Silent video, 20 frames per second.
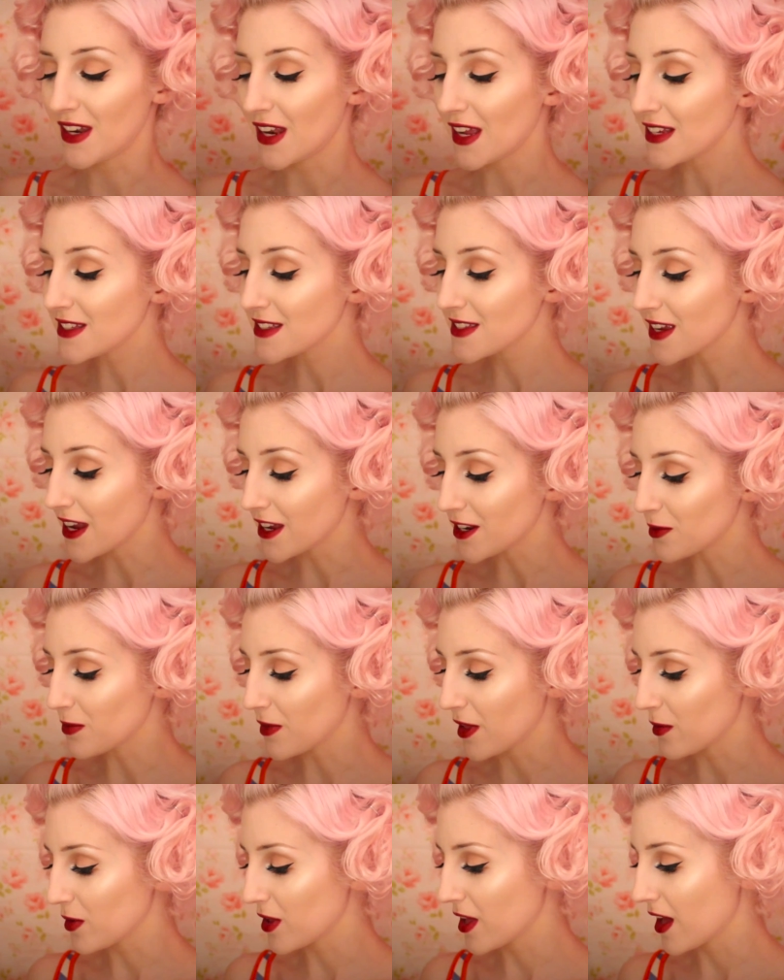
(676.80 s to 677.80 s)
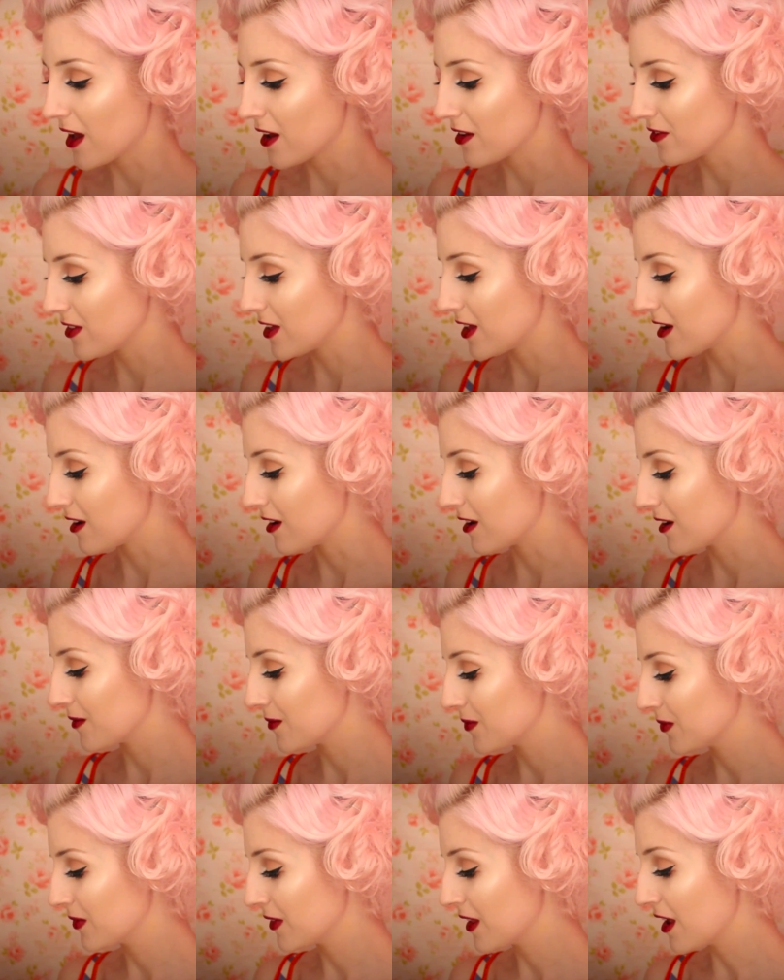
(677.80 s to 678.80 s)
next item that we have here
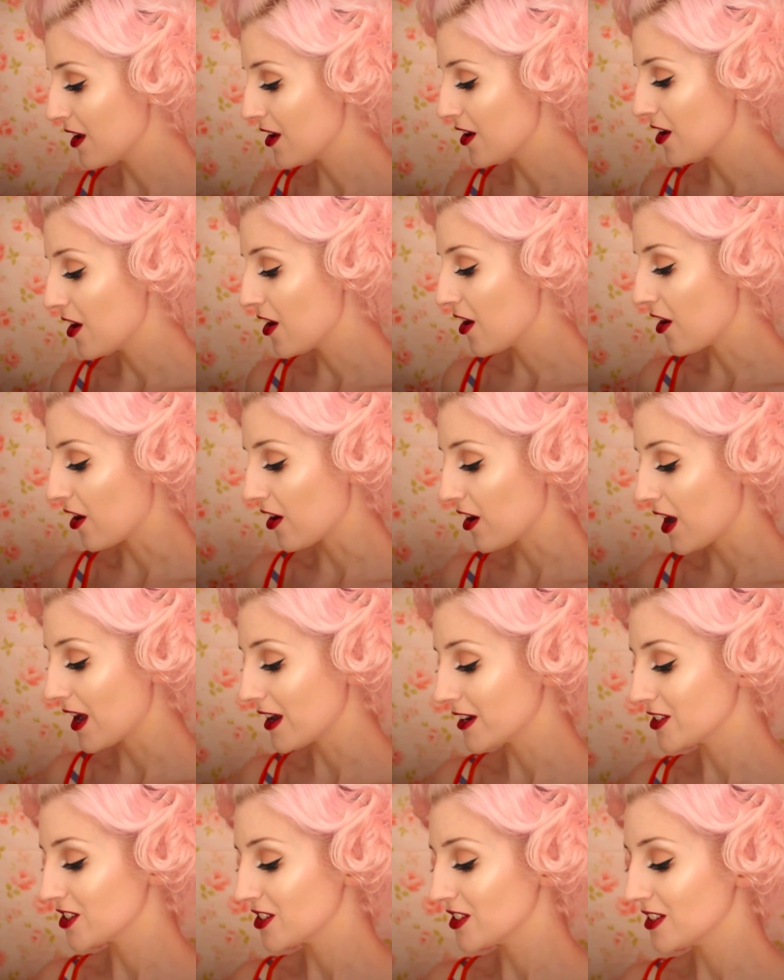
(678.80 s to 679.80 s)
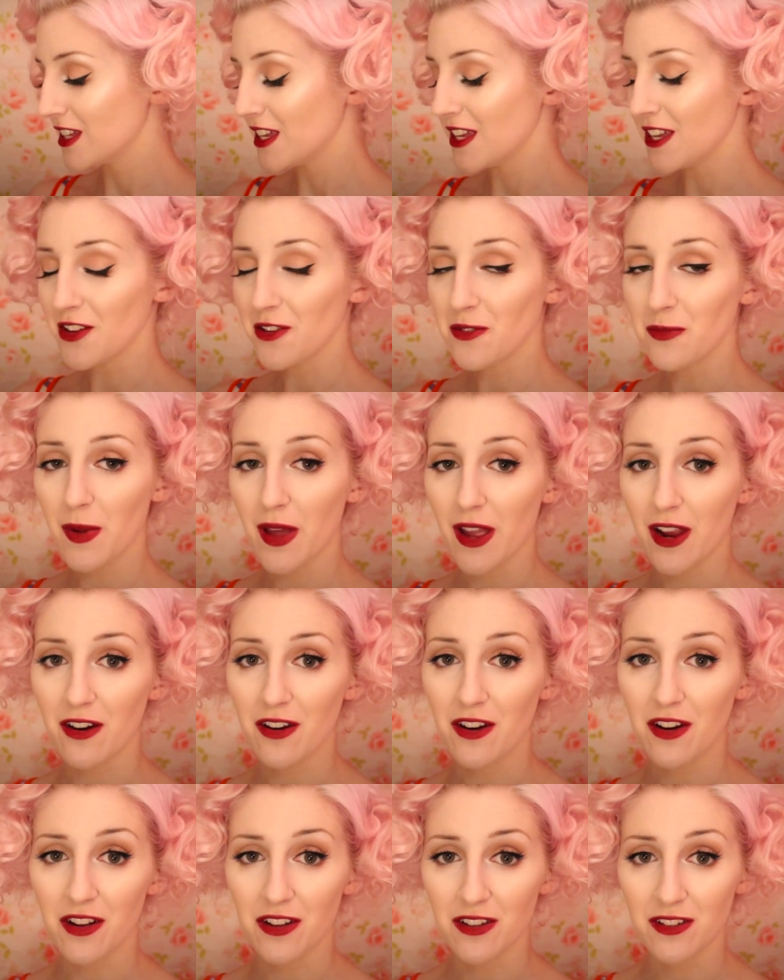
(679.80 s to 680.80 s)
are actually a
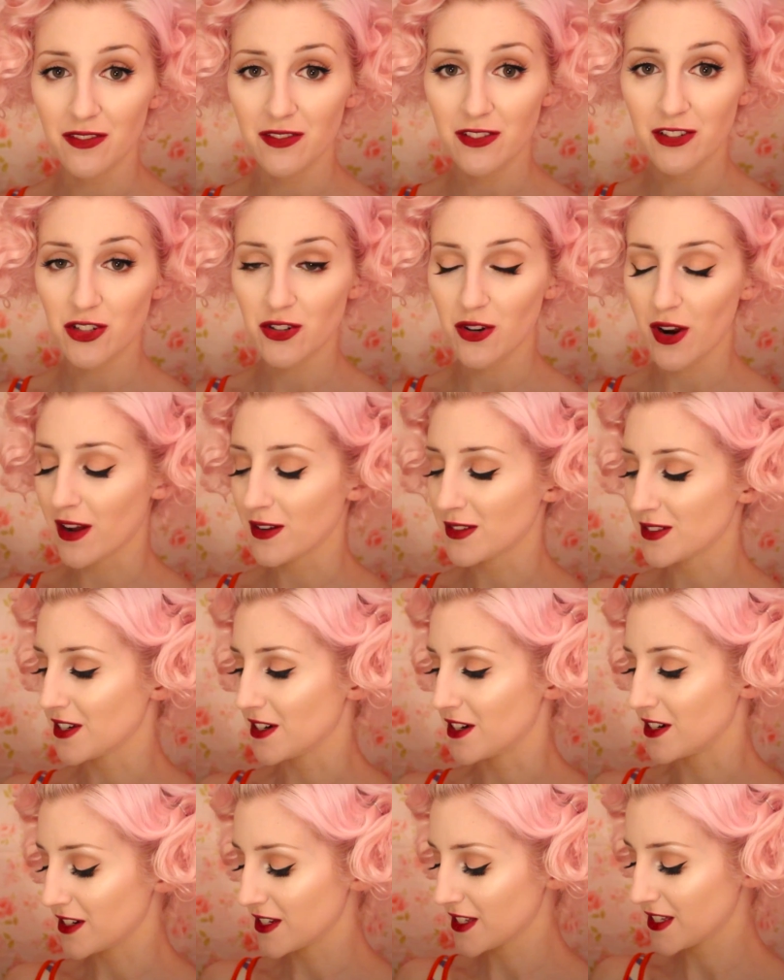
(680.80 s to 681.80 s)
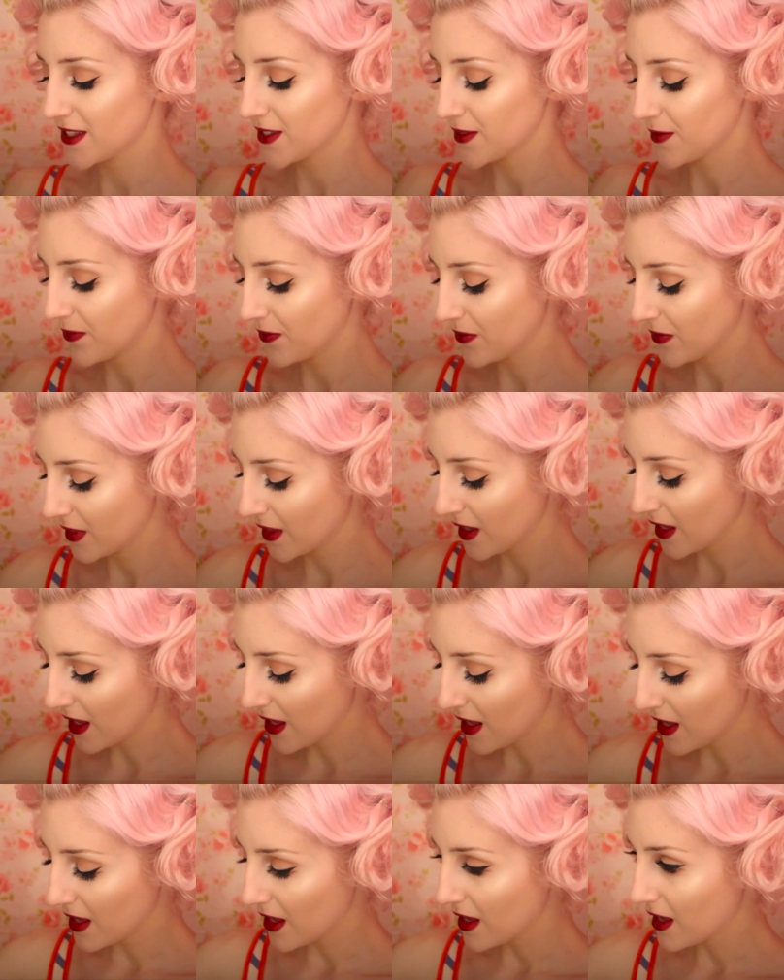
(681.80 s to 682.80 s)
pair of trousers.
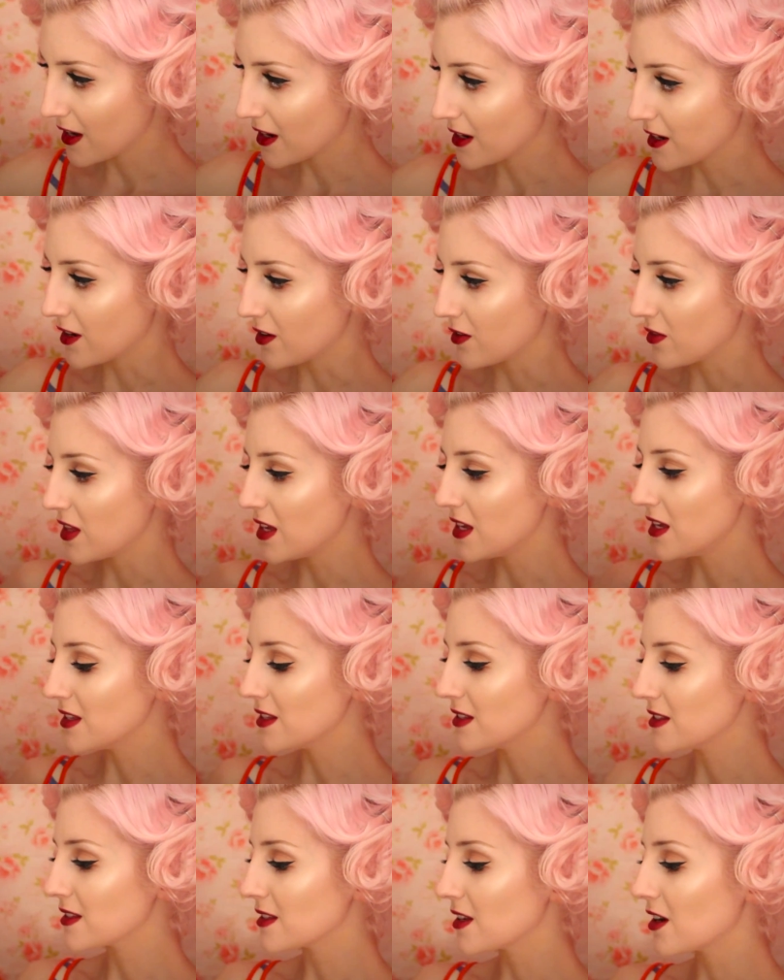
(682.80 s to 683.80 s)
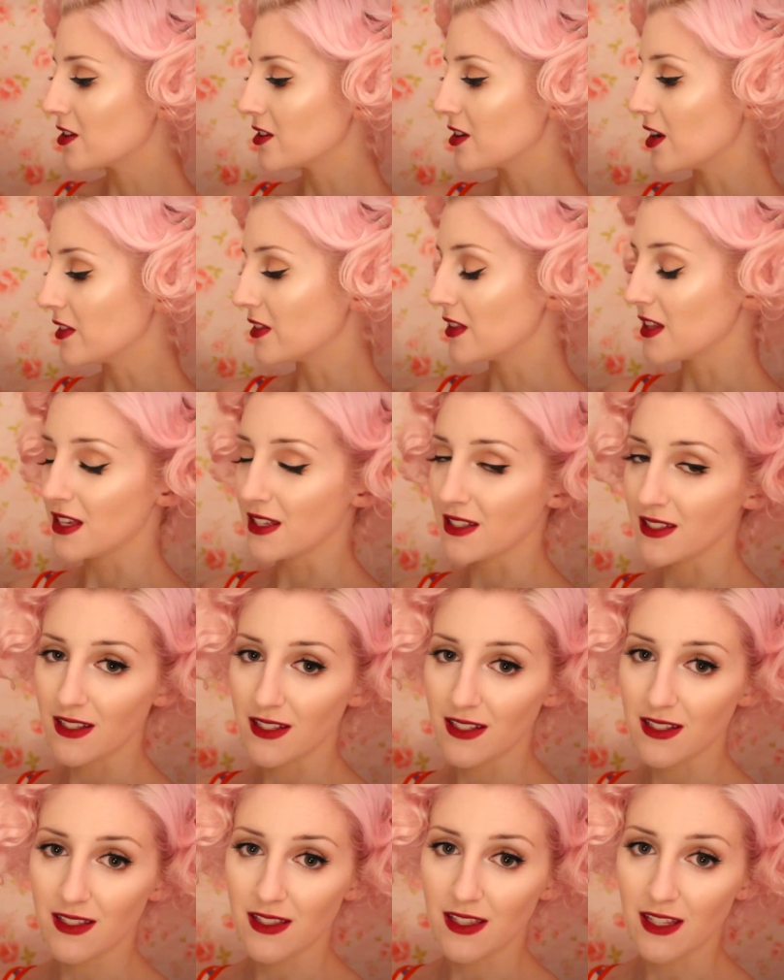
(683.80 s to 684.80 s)
Now these are not the
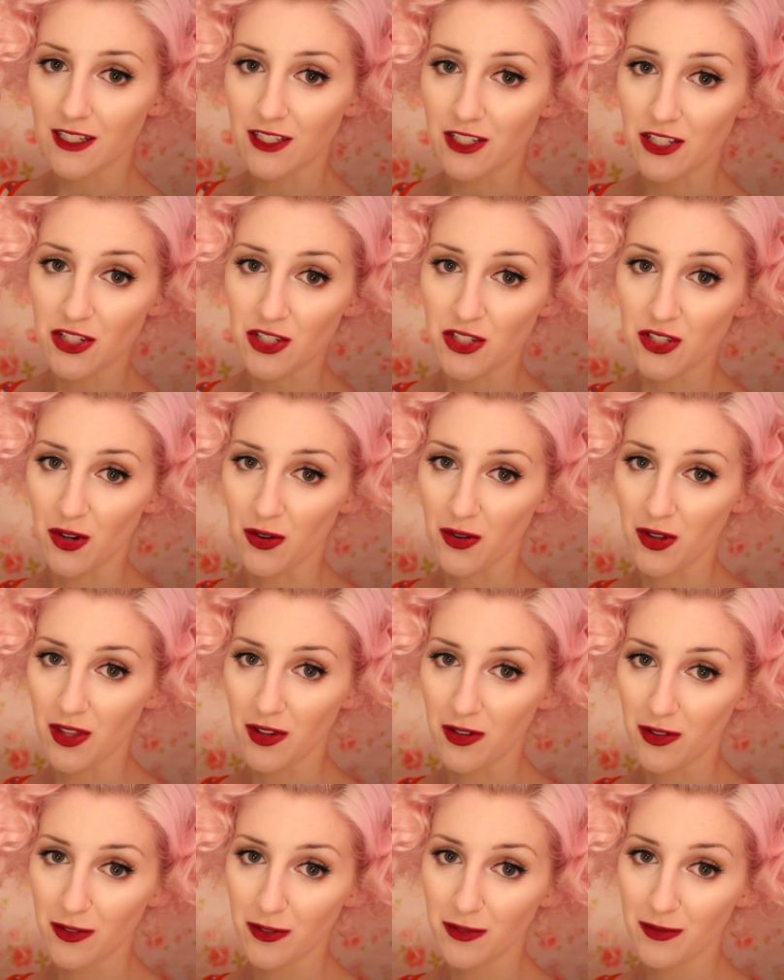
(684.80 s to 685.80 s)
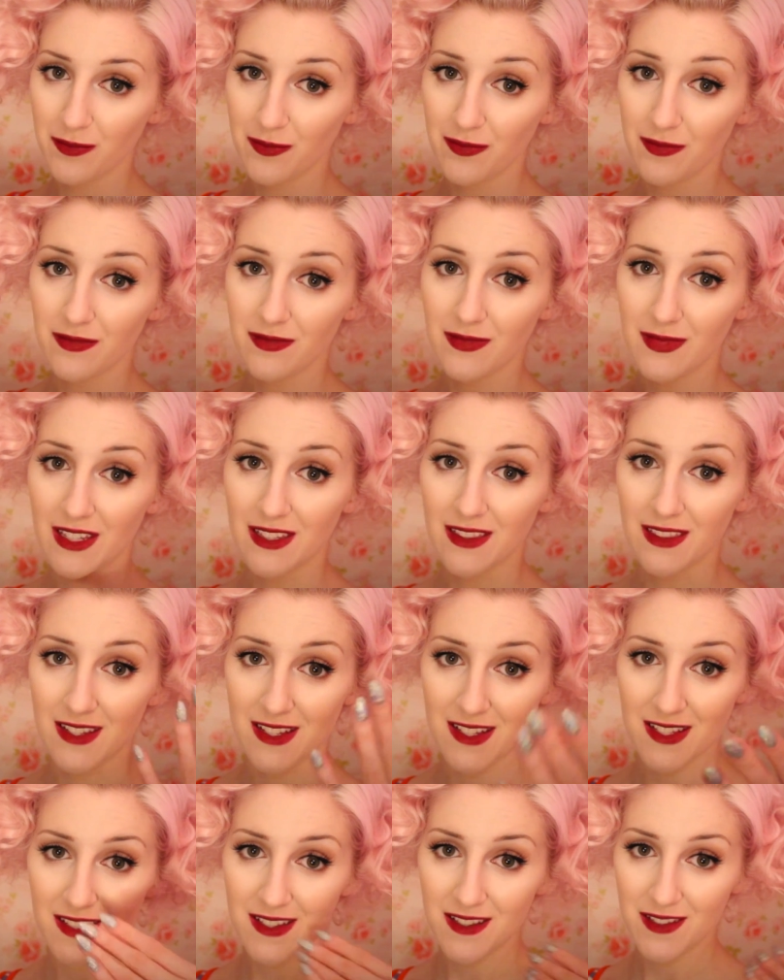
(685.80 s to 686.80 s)
easiest thing to show you in
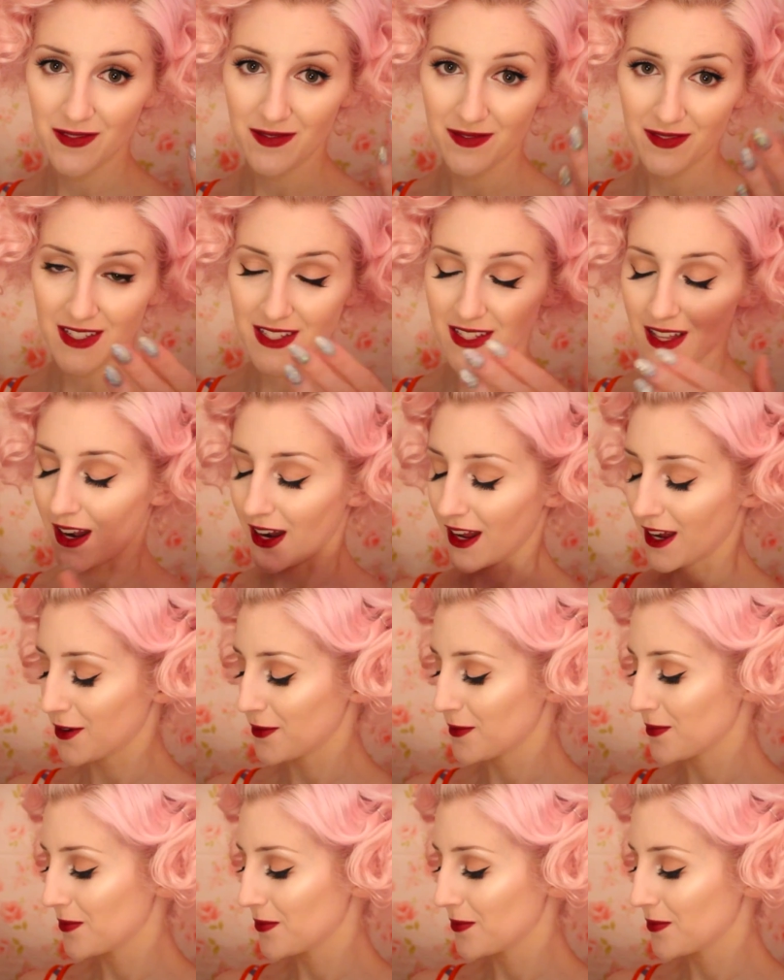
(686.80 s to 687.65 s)
this setting.